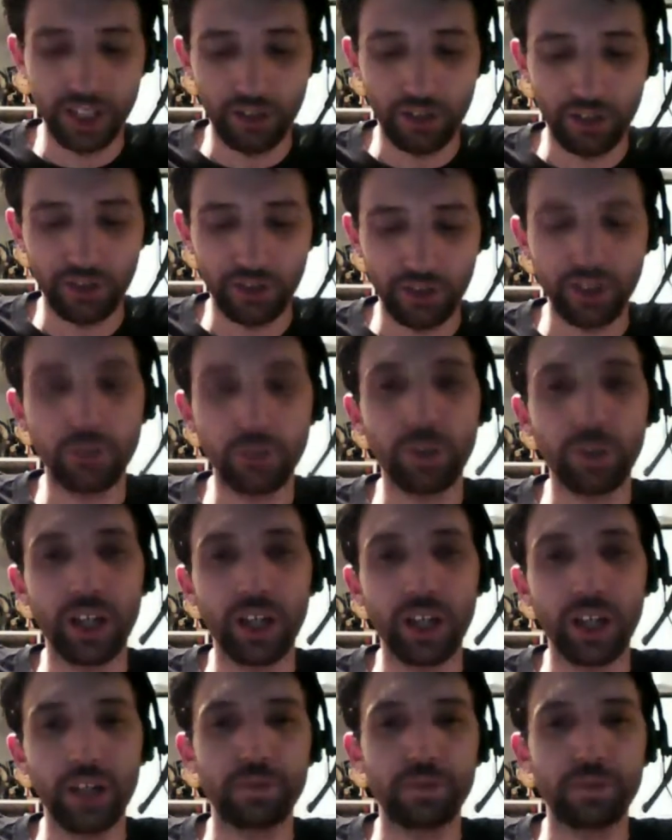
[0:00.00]
the single
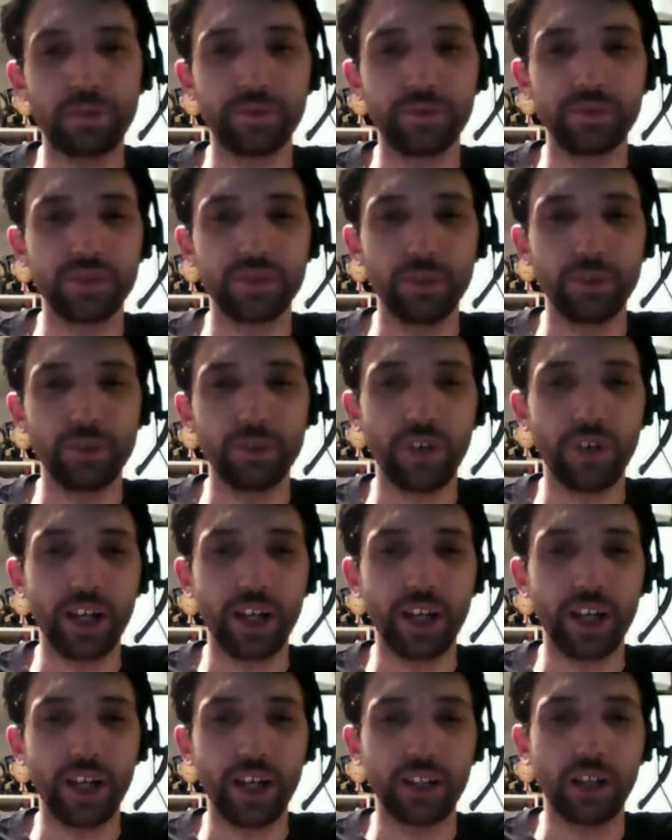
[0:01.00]
player, to be
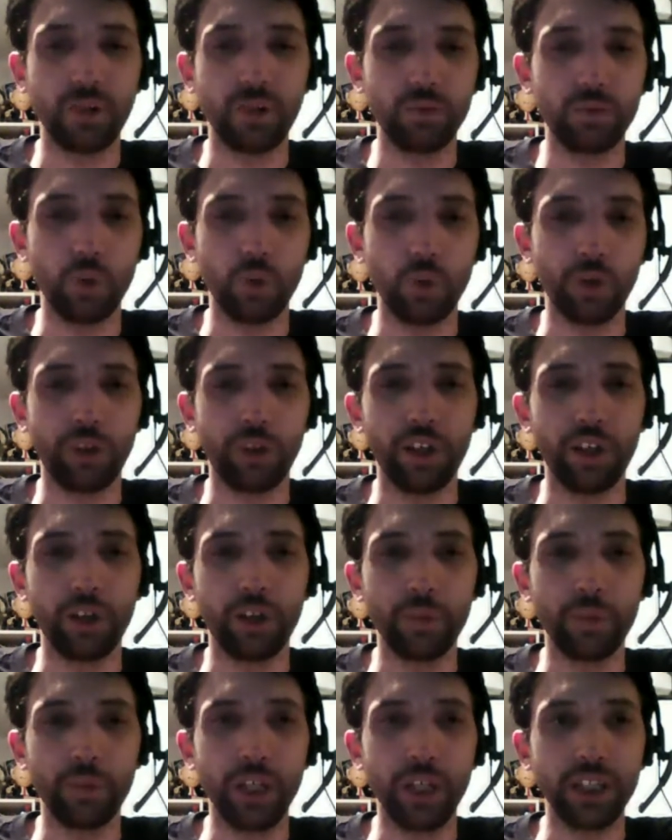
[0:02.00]
fair, got one thing
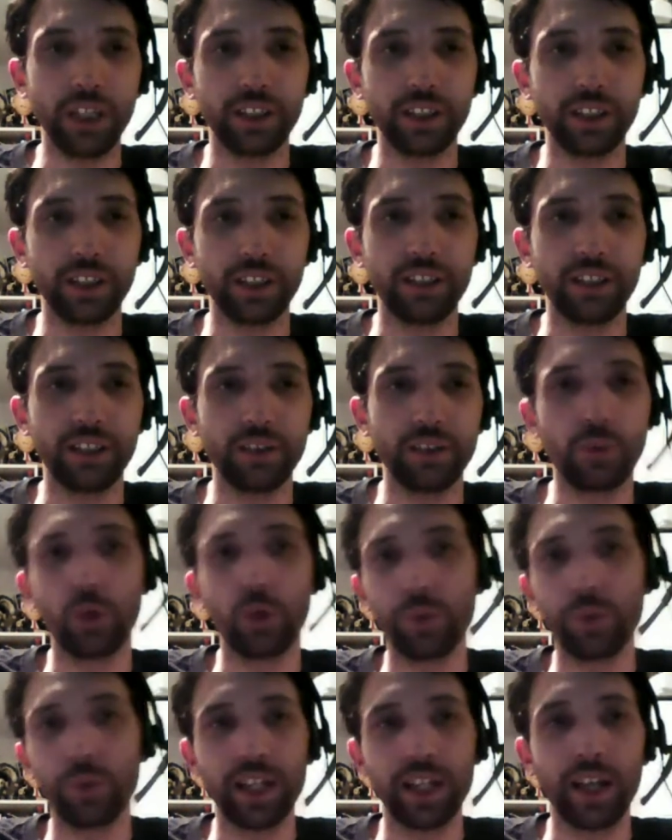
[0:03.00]
on me, and then the
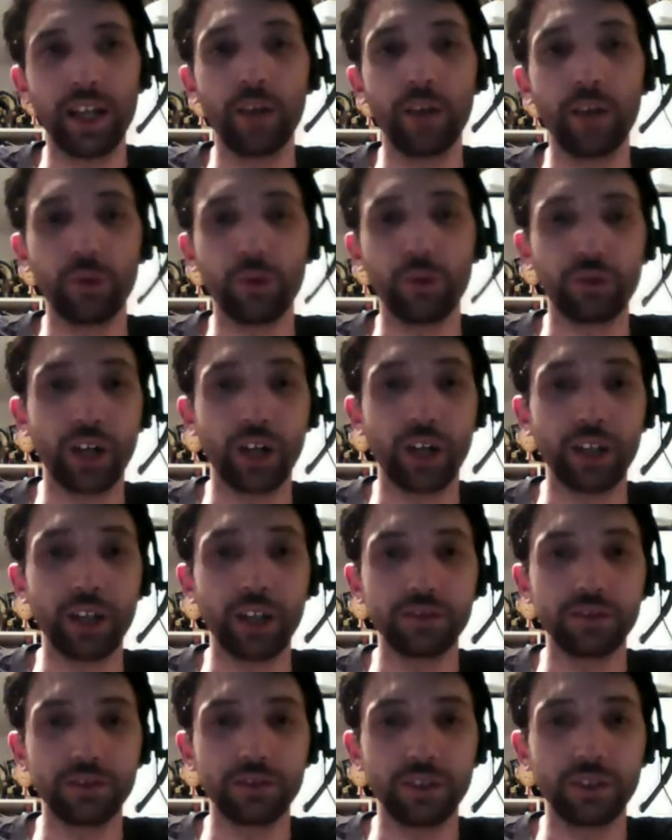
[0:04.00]
multiplayer, yeah, it was great,
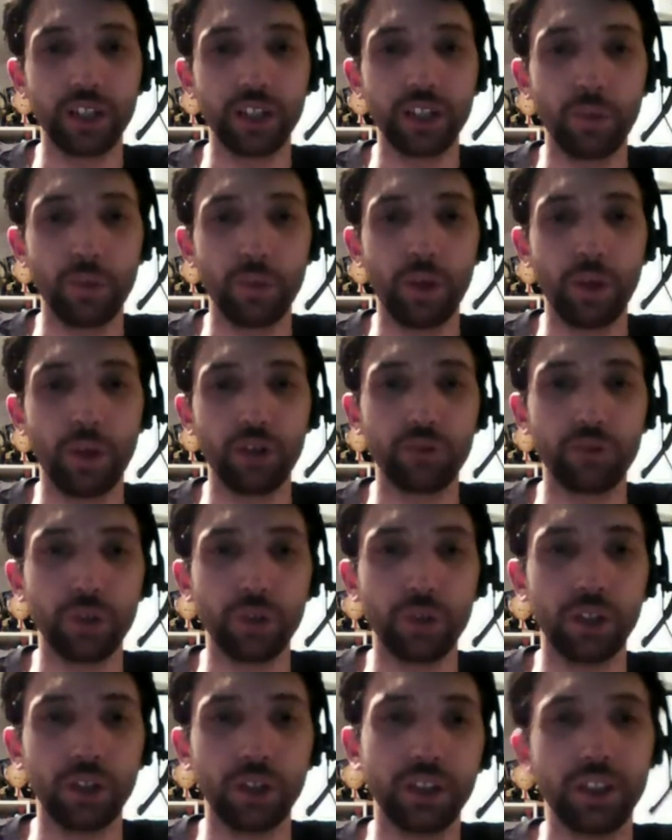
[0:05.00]
with Podge,
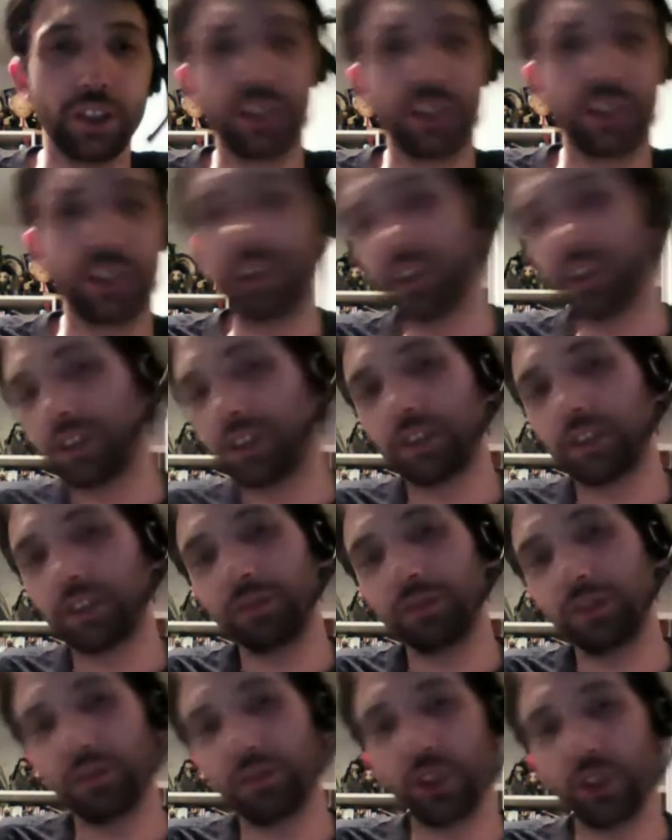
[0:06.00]
but
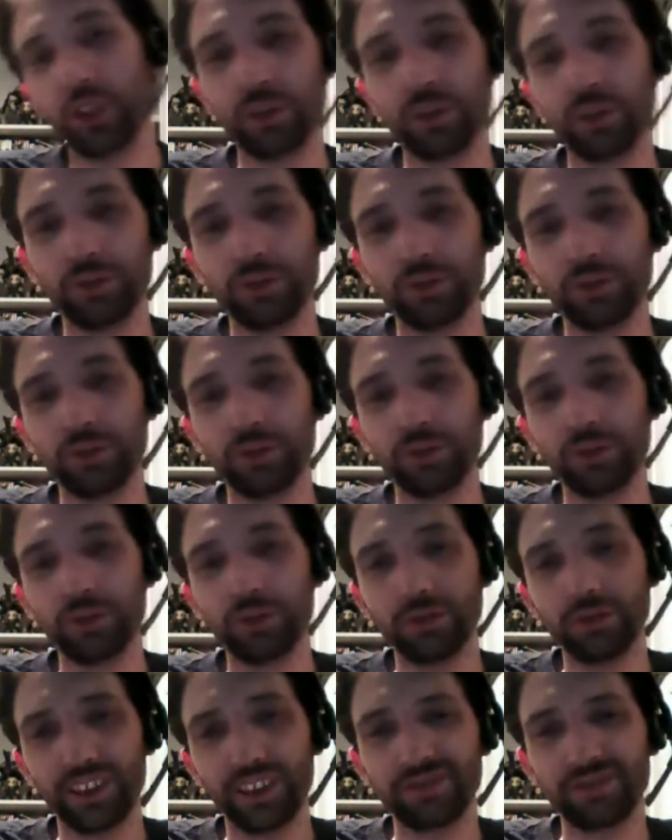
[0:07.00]
we've done it all, and
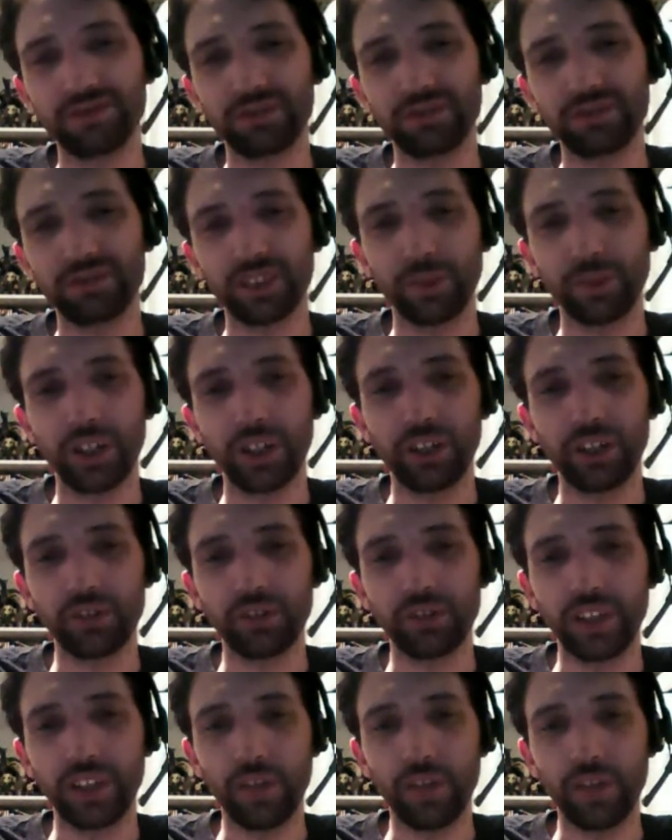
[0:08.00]
it's like, can I be
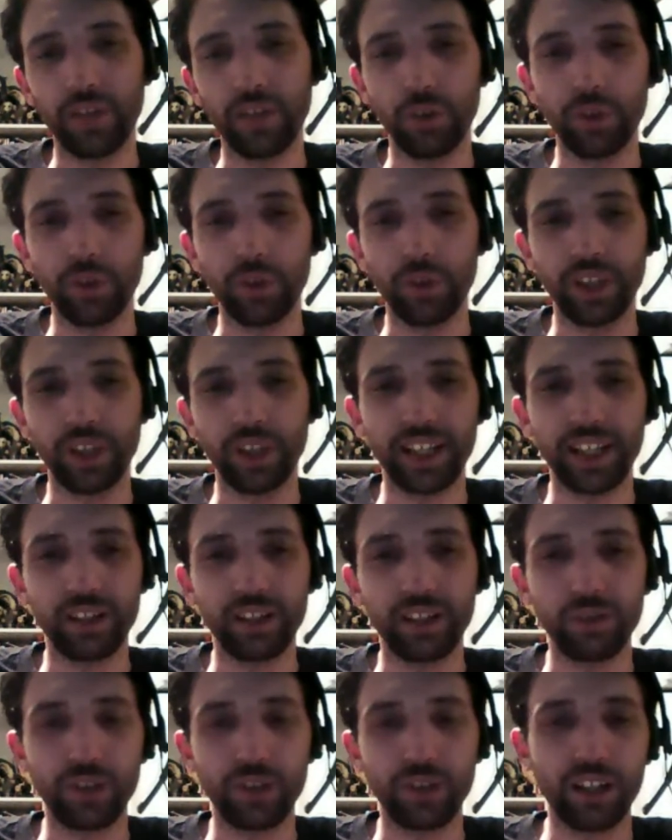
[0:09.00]
asked to level up again
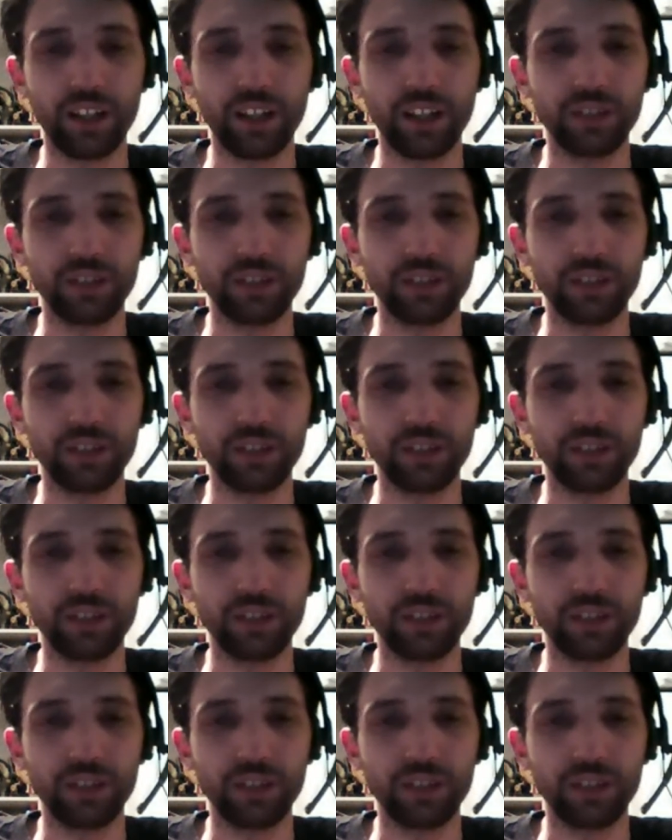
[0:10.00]
and all that lot?